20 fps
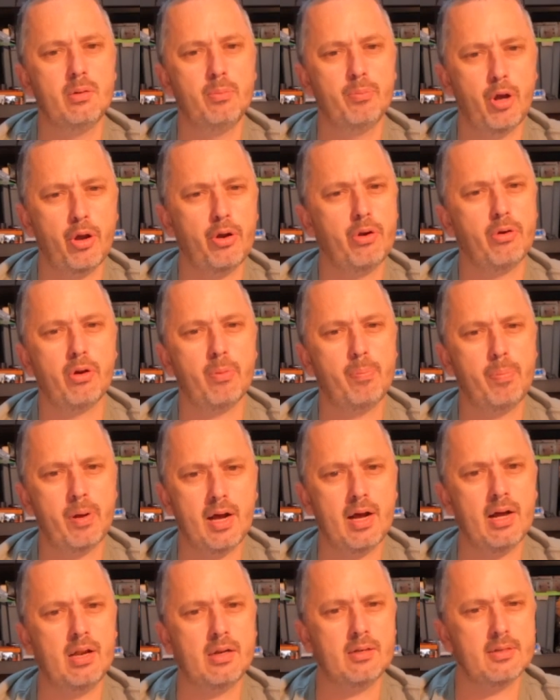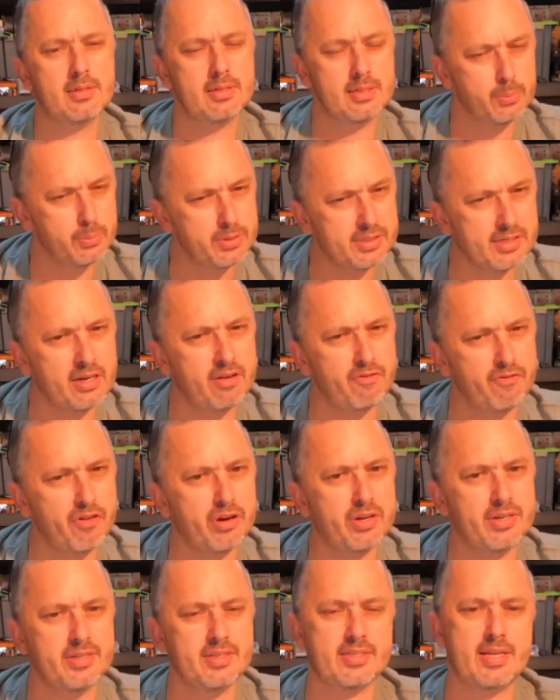little motor apart, it was in a
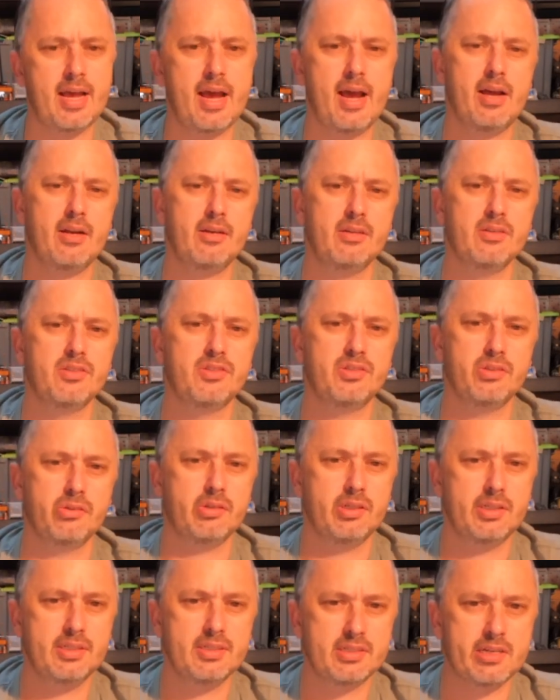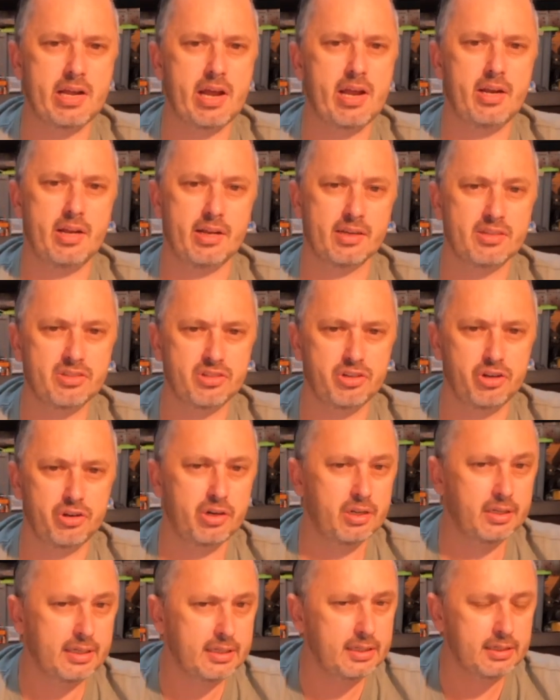very sad and sorry state
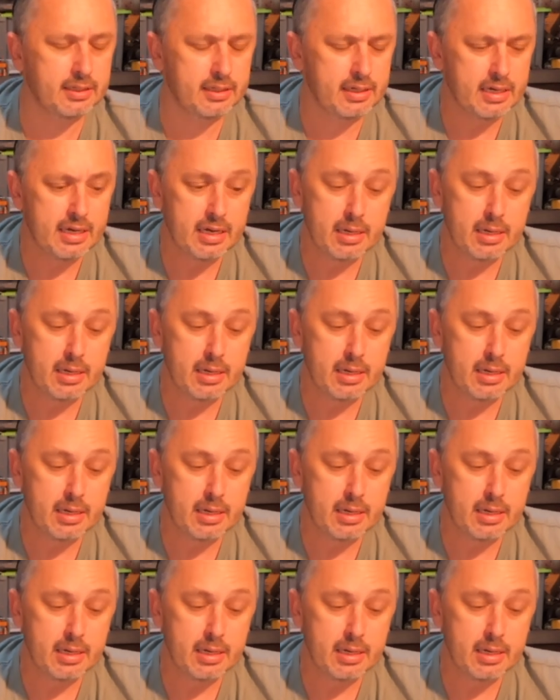externally,